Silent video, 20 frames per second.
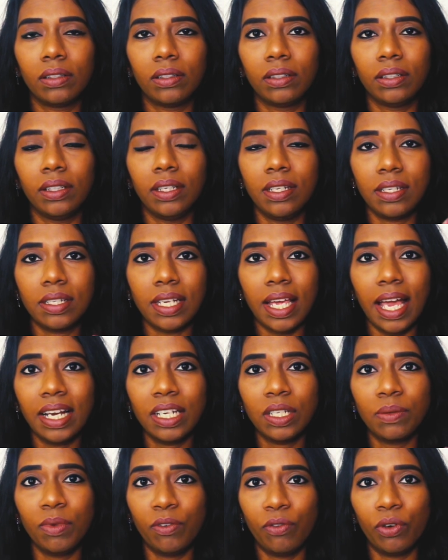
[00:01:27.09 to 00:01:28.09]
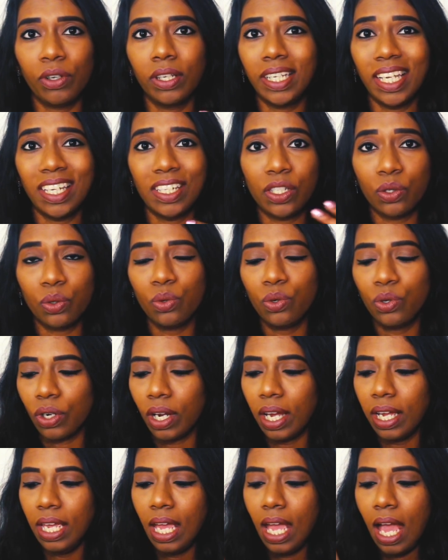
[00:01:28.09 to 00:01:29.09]
uh intact before it gets too
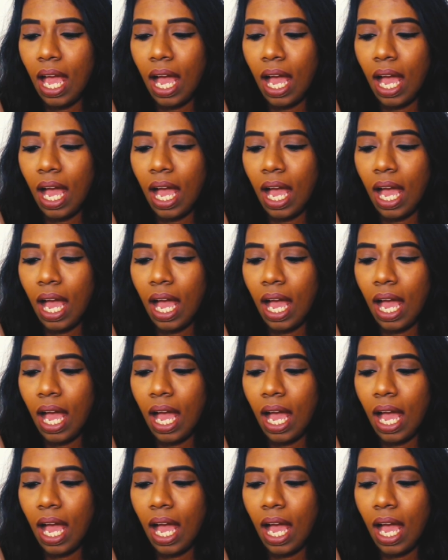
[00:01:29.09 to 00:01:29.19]
dry,